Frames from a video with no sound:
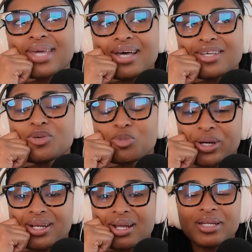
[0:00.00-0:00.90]
Kelsey was
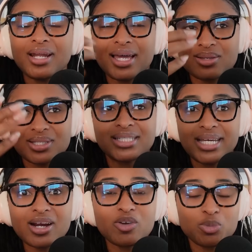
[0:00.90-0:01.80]
put, I mean, not Kelsey,
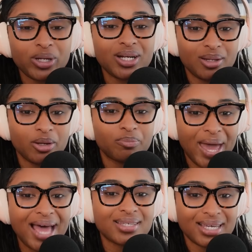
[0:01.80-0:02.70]
De'Erica was putting in the
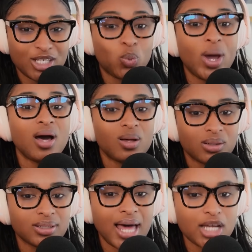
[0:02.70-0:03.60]
basket as
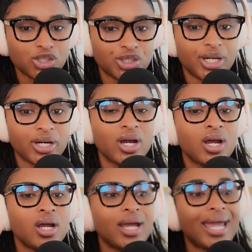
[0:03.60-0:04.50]
well last year
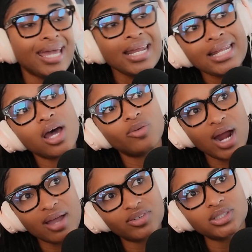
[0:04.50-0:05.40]
and in
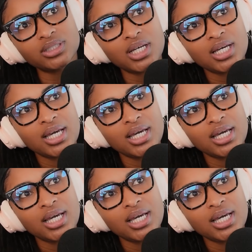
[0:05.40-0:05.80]
Unrivaled.